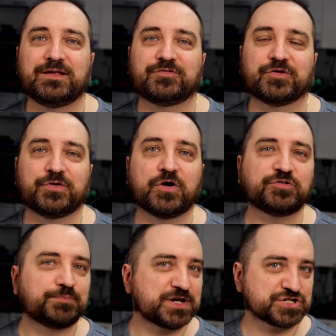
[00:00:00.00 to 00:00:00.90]
So no
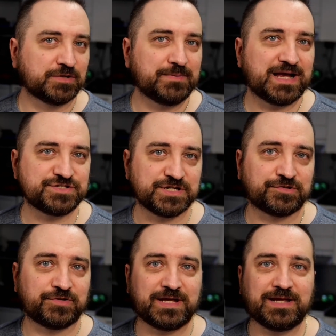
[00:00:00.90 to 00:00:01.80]
special
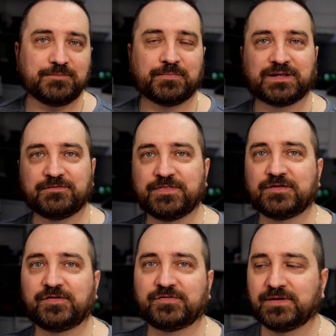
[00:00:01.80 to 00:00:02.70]
magic today, but if
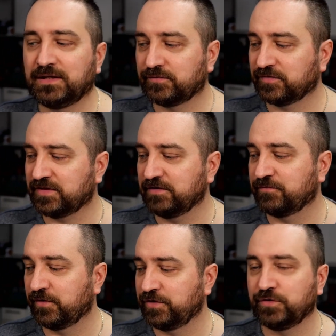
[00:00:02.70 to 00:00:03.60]
this is interesting
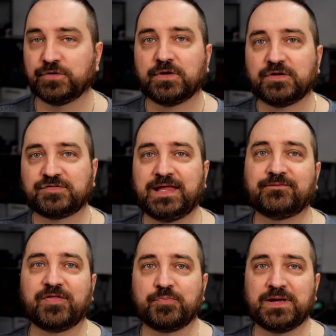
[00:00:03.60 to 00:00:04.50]
for you,
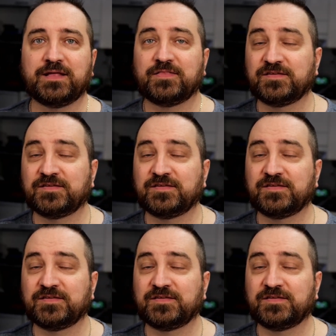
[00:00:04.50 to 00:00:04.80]
stick with me.